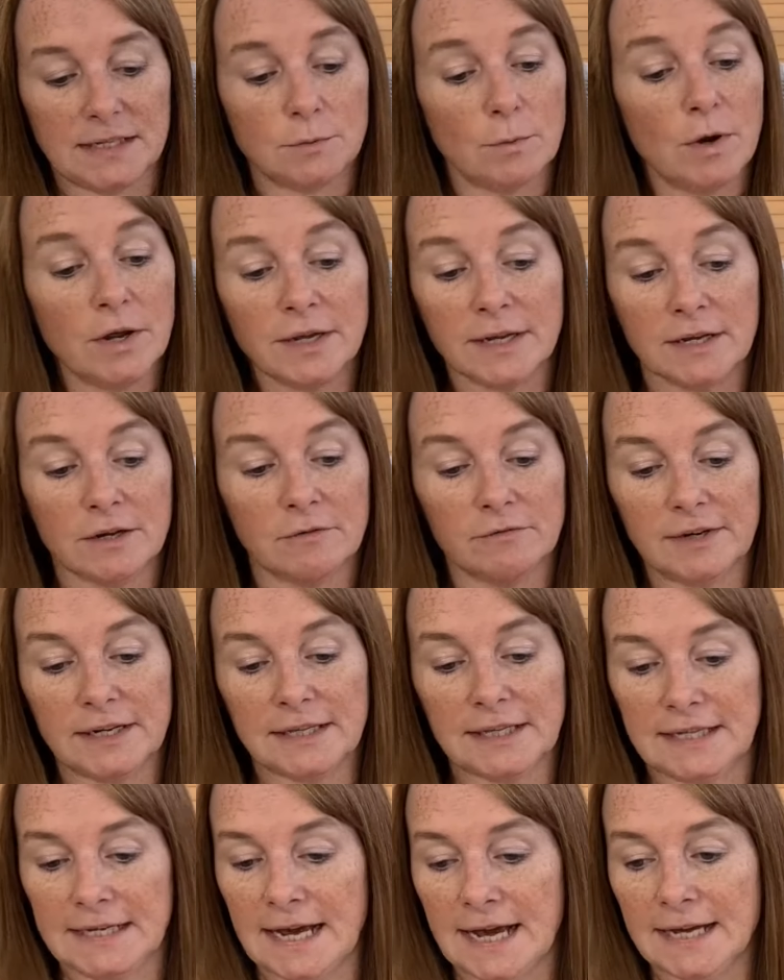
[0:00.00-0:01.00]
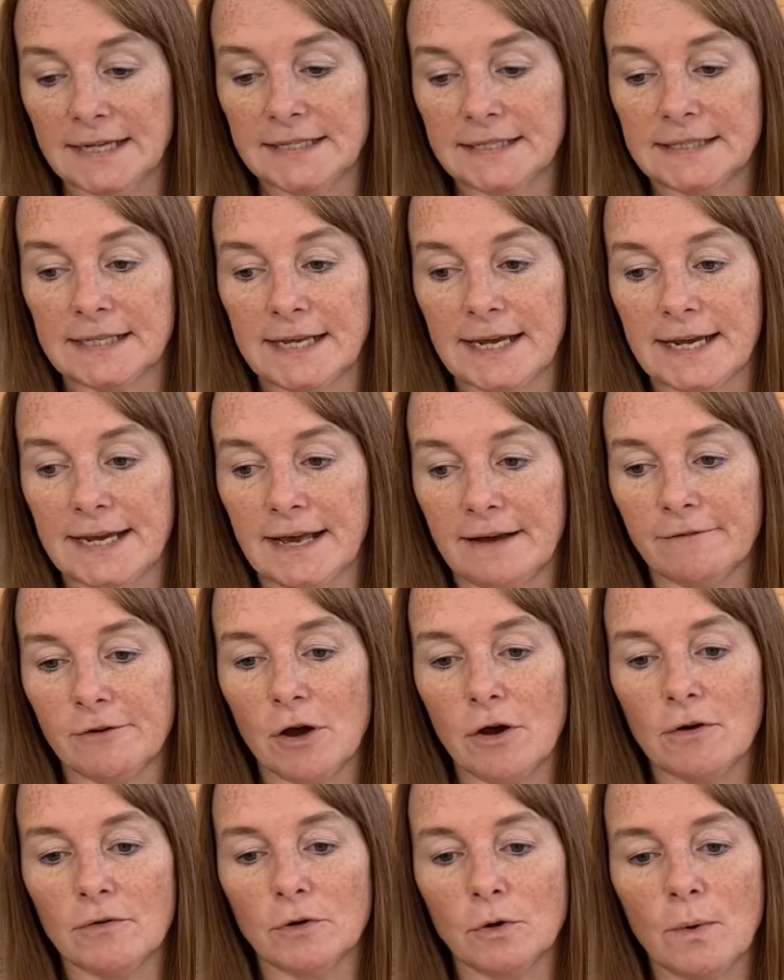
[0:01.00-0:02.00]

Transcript: working up really nicely. I've got